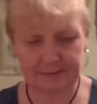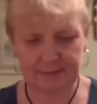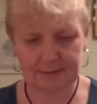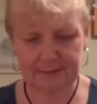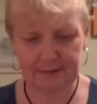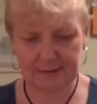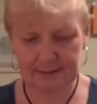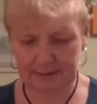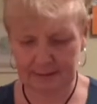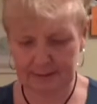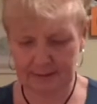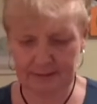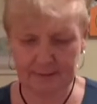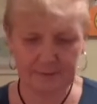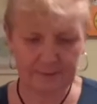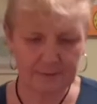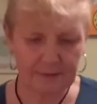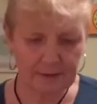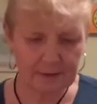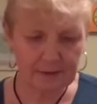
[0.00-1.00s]
A
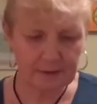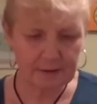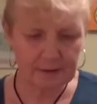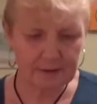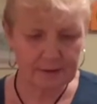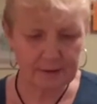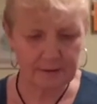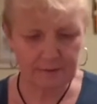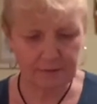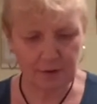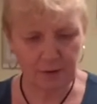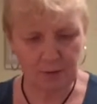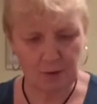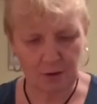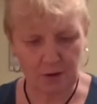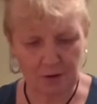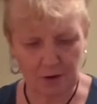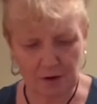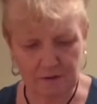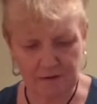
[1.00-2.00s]
few
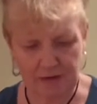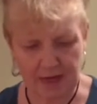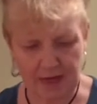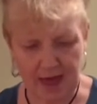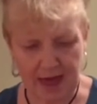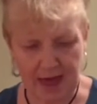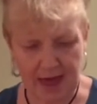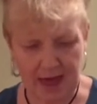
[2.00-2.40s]
more over there.